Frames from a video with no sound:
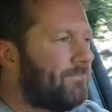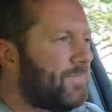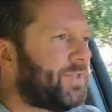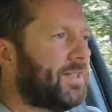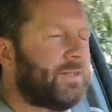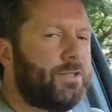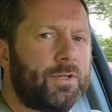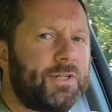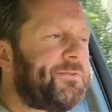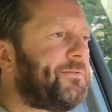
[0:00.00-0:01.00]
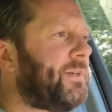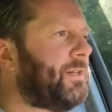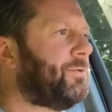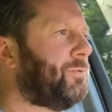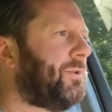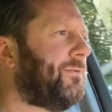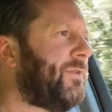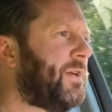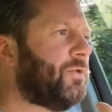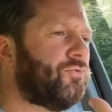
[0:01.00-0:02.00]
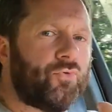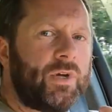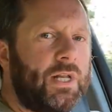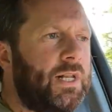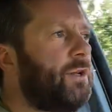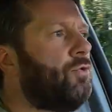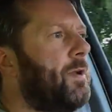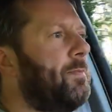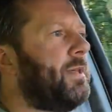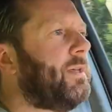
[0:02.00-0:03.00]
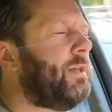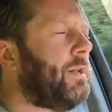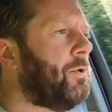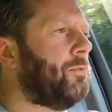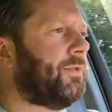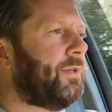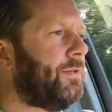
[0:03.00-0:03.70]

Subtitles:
Just has a nice feel to it. It feels really grippy, you know.